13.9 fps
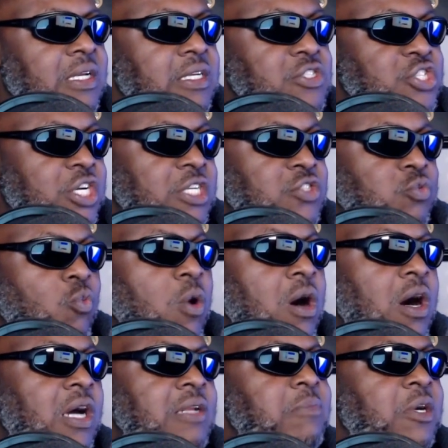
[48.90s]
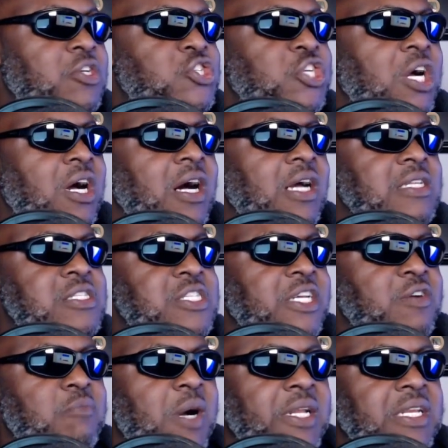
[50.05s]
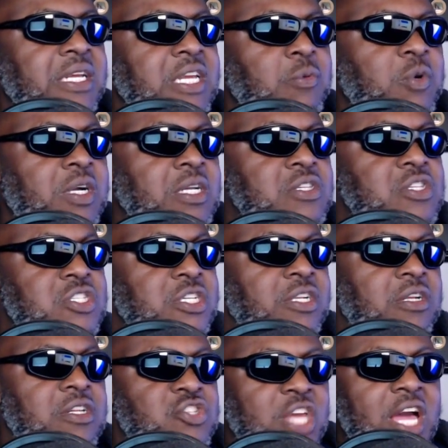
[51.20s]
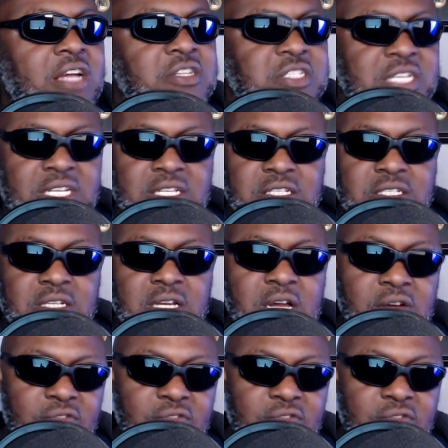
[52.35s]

Judge Juan Merchan said on Monday he will consider a jail sentence